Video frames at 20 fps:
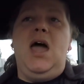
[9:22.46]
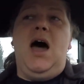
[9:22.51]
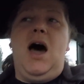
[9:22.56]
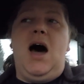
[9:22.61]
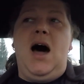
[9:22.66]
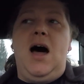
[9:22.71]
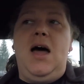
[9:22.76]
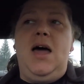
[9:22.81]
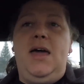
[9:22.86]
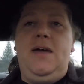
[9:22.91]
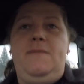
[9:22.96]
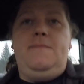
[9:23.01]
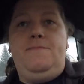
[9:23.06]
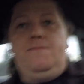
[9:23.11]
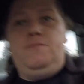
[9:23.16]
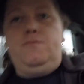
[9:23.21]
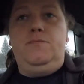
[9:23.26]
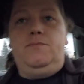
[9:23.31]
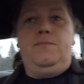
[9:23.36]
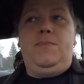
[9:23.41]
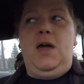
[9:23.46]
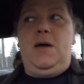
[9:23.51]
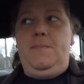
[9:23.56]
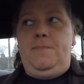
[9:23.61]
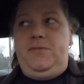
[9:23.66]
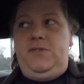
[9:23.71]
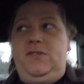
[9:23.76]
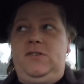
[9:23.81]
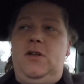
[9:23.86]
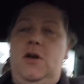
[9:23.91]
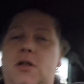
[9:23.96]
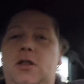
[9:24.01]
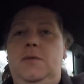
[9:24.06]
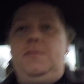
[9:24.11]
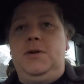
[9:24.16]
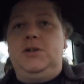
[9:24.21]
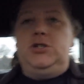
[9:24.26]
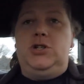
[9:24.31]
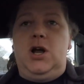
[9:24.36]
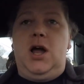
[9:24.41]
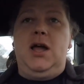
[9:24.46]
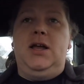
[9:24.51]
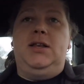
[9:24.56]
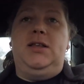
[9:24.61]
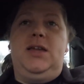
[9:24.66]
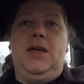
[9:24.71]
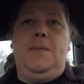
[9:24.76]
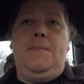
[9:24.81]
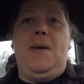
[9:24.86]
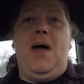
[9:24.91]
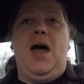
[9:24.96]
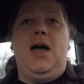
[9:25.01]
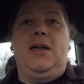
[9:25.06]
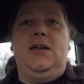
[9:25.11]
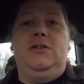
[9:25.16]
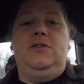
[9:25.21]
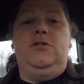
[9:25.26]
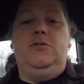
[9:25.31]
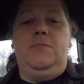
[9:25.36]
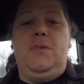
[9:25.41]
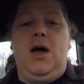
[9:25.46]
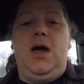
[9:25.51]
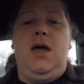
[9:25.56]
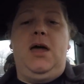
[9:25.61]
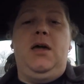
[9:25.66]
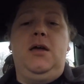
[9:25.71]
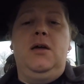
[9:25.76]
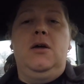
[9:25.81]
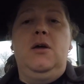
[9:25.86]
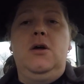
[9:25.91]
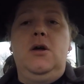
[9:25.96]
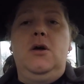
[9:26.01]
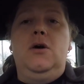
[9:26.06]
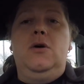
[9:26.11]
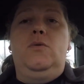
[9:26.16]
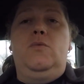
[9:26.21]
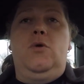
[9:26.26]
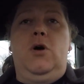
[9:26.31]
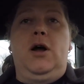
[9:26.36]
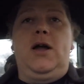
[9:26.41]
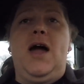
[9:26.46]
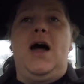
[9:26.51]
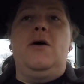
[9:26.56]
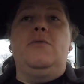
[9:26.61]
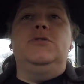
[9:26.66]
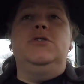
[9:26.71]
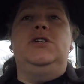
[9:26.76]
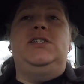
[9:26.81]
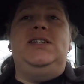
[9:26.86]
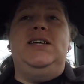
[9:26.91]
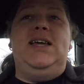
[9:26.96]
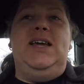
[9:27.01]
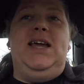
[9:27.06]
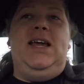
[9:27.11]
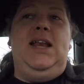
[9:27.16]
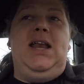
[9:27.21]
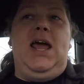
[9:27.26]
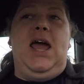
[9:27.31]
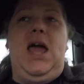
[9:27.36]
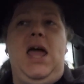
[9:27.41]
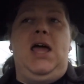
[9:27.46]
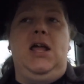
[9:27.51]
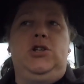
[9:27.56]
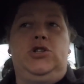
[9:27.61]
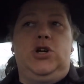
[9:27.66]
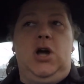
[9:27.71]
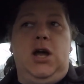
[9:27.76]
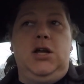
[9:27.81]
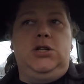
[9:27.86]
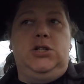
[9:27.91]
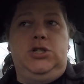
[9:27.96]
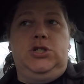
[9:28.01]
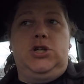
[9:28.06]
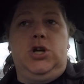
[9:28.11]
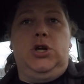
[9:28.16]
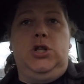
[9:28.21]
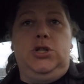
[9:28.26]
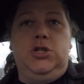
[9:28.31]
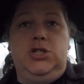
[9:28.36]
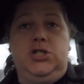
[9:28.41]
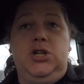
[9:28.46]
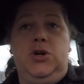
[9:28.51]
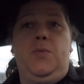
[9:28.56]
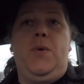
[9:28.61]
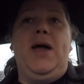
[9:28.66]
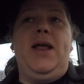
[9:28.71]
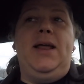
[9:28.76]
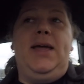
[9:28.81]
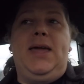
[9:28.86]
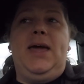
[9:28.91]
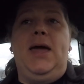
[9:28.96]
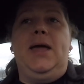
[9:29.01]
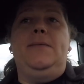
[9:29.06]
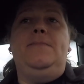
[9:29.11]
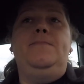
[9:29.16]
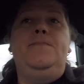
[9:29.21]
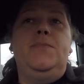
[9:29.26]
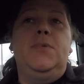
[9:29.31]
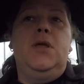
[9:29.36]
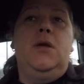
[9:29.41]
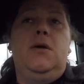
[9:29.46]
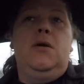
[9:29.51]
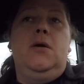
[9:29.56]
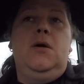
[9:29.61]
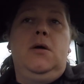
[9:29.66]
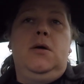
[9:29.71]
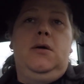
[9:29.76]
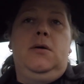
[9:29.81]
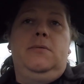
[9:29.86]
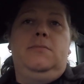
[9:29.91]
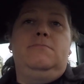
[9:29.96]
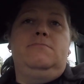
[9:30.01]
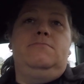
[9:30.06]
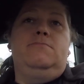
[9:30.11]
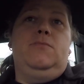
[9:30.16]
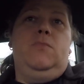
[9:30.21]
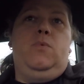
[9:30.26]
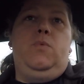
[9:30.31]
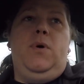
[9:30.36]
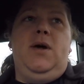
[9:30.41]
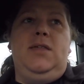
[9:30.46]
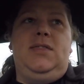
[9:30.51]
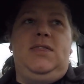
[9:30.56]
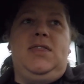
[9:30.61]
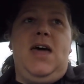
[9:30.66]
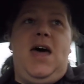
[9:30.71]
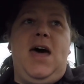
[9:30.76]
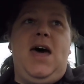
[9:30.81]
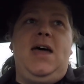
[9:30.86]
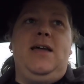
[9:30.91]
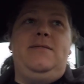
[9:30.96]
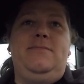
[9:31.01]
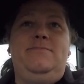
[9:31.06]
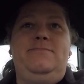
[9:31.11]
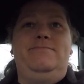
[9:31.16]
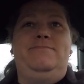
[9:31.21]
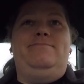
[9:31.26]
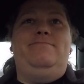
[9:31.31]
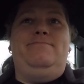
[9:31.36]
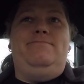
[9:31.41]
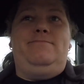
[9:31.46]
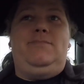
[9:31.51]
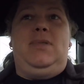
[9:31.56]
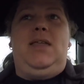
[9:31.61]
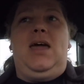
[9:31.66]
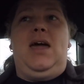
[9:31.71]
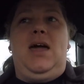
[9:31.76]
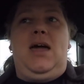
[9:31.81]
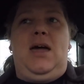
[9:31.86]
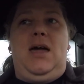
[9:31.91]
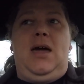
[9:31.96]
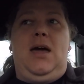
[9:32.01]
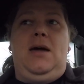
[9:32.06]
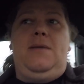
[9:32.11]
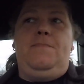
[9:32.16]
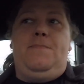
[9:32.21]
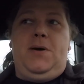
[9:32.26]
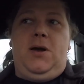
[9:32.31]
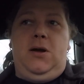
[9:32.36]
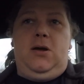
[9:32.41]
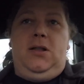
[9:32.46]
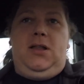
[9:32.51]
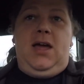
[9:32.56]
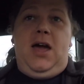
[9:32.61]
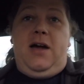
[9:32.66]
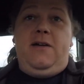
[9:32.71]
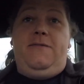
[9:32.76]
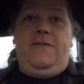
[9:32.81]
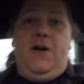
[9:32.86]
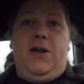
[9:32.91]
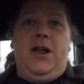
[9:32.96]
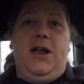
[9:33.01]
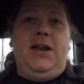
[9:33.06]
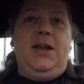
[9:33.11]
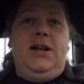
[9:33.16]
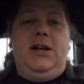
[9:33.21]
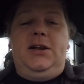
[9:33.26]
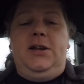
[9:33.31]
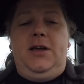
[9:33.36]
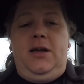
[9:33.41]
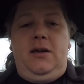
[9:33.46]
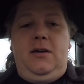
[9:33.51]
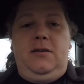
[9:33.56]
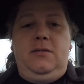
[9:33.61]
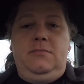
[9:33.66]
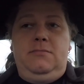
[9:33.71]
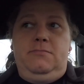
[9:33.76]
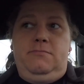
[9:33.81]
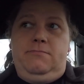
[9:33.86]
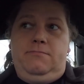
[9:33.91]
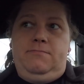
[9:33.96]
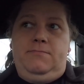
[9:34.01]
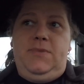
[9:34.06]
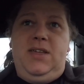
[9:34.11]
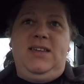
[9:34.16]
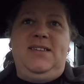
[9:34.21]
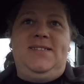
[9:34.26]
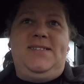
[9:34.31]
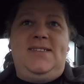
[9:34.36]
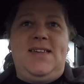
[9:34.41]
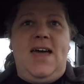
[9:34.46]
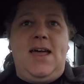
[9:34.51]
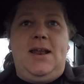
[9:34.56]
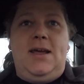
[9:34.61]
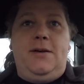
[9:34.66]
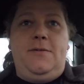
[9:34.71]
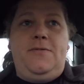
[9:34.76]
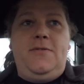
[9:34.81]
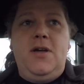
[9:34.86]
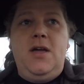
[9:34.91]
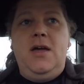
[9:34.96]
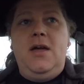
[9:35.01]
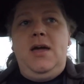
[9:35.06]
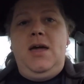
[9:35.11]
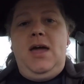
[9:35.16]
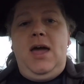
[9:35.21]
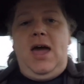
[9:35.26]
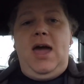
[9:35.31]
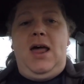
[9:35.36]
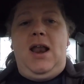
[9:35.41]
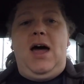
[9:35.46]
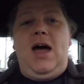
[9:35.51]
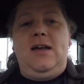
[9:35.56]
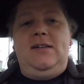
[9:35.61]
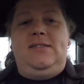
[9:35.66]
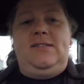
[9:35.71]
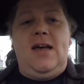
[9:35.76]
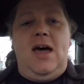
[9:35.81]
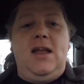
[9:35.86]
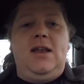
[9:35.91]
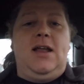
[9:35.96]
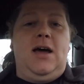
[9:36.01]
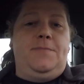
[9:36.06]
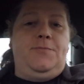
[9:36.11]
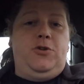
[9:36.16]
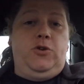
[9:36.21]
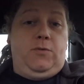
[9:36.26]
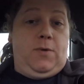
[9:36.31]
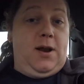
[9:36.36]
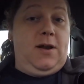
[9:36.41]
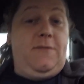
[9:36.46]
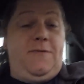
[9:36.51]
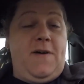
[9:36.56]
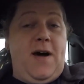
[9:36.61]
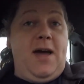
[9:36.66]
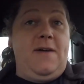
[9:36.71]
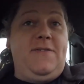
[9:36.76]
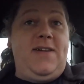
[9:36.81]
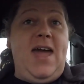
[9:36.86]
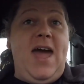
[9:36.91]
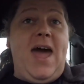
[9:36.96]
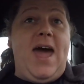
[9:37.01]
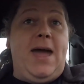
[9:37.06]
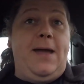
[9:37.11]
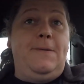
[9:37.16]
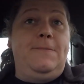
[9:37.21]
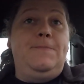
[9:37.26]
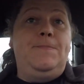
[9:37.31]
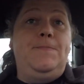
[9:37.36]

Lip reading: I have slowly been trying to get back into my workout routine and trying to start losing weight again. With that, yeah, apparently I felt I needed a incentive, and I signed up to run a 5K.